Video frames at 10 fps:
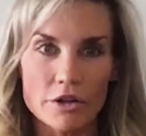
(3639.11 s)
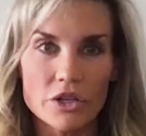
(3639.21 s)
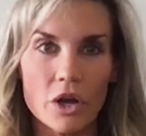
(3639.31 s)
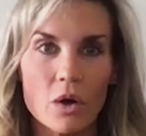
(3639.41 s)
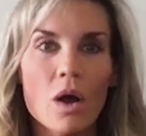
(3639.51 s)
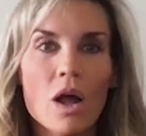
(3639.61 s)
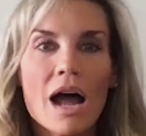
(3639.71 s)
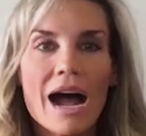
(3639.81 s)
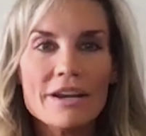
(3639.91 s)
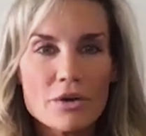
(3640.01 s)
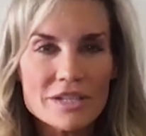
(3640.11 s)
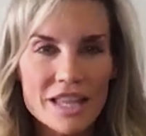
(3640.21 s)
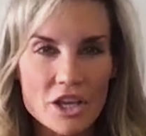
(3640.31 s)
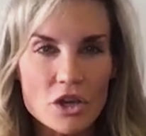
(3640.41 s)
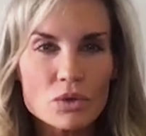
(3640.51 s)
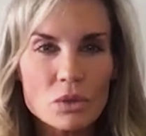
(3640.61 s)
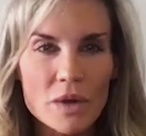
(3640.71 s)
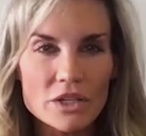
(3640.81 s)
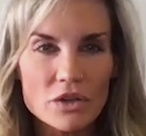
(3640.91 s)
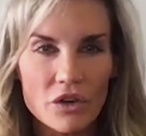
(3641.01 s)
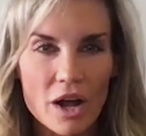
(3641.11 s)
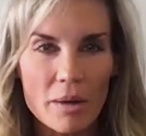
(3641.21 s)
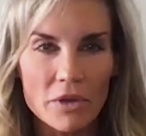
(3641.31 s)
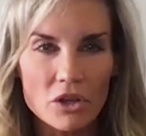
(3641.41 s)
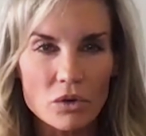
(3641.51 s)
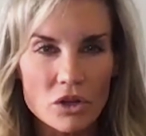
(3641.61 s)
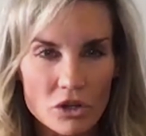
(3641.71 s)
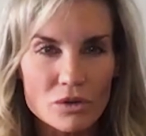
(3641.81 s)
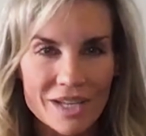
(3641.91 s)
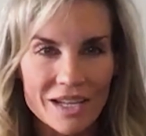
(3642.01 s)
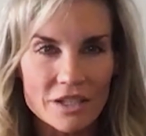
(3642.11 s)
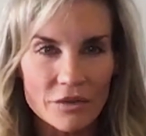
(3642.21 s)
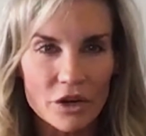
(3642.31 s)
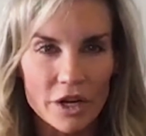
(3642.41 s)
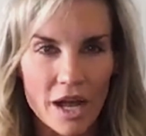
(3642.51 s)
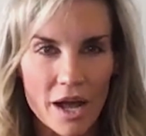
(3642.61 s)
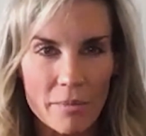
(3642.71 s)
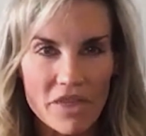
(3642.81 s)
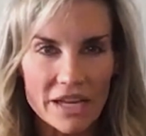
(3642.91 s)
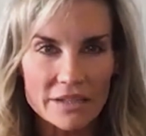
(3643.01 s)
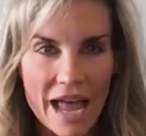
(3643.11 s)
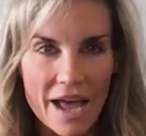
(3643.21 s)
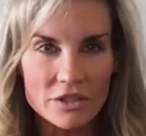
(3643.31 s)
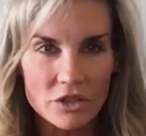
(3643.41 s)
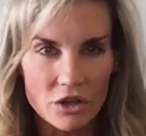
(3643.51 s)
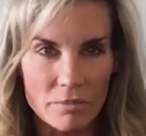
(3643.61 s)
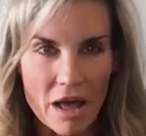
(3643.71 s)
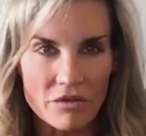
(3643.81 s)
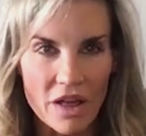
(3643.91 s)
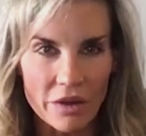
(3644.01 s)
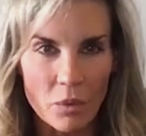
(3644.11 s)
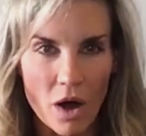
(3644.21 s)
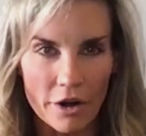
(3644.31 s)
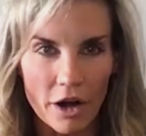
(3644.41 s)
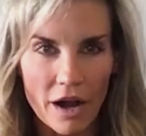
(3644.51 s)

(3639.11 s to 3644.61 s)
So I noticed that you switch from, you're using a different thing to add to your Mountain Valley water.